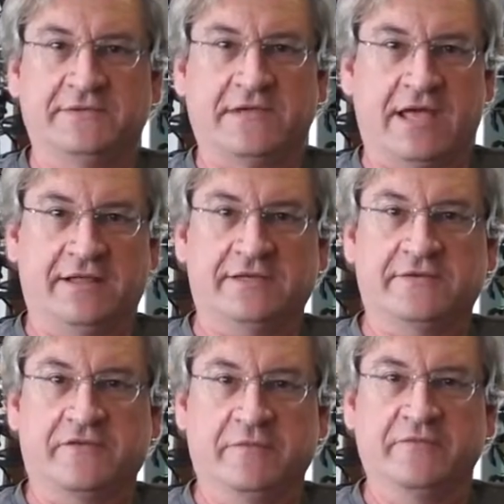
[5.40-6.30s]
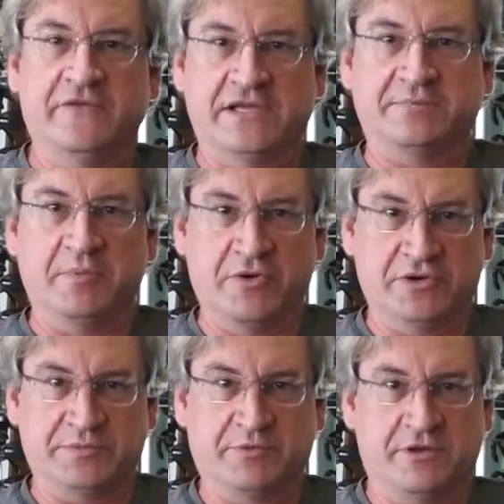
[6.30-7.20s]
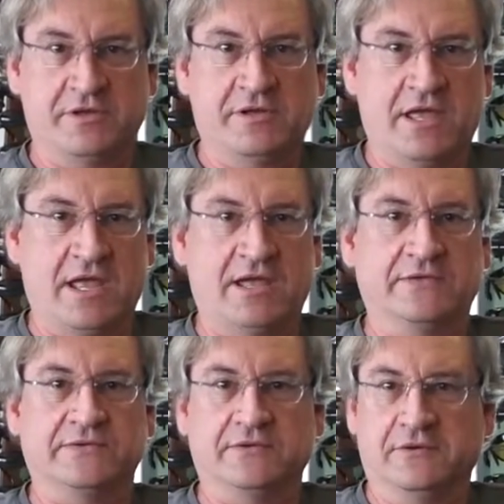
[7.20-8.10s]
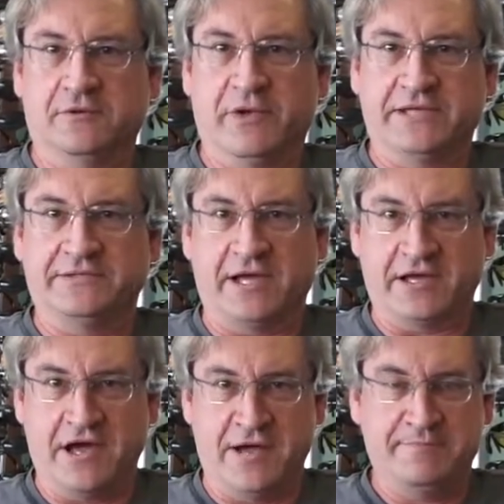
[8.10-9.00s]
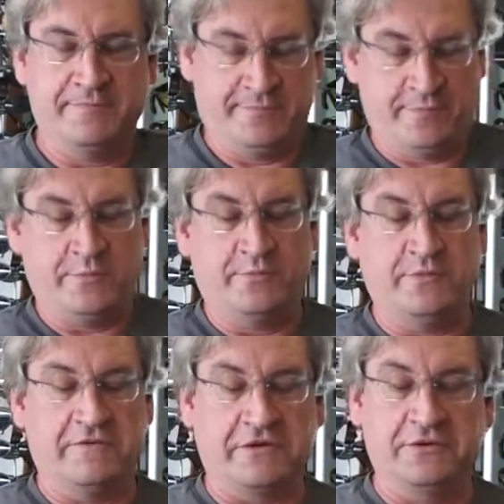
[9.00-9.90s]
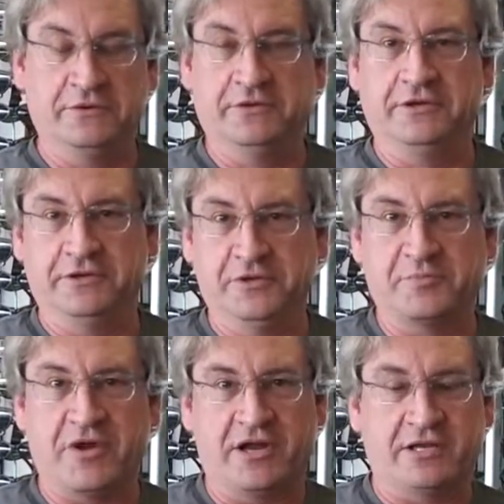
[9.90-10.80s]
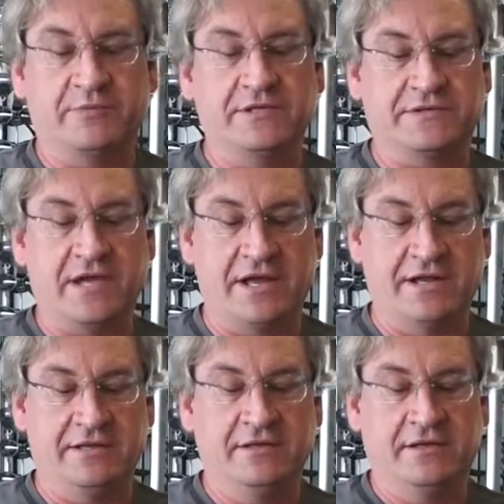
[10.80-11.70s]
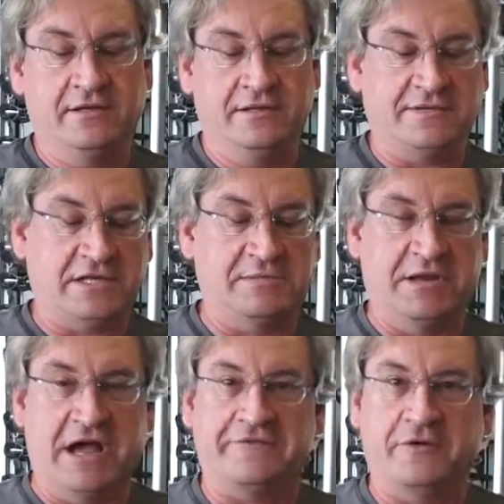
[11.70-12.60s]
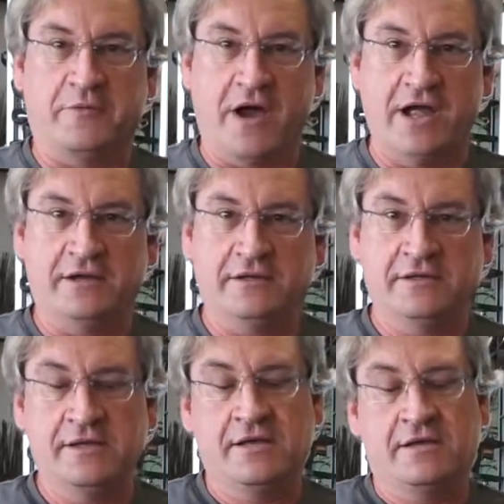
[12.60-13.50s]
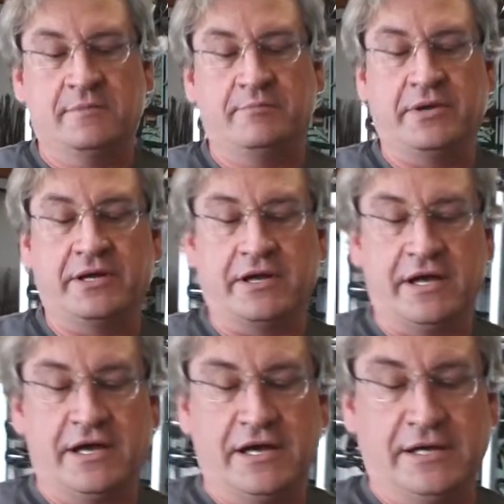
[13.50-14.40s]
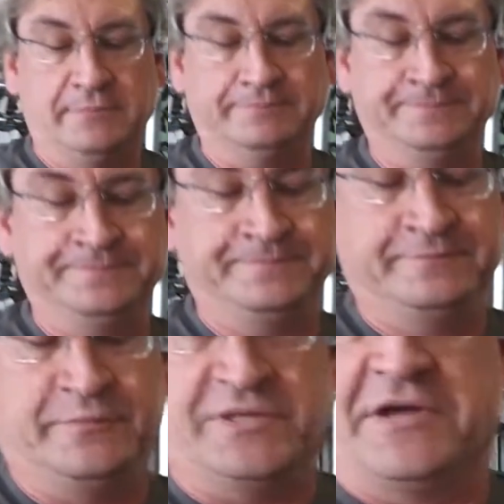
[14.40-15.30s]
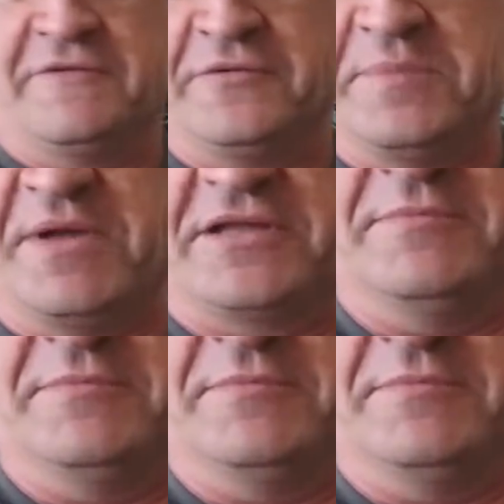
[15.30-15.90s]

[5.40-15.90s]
This is Alex from Vespa Motorsport and scooterwest.com. We have a cool little new product we just got in. These have actually been out for a while, but we just haven't really picked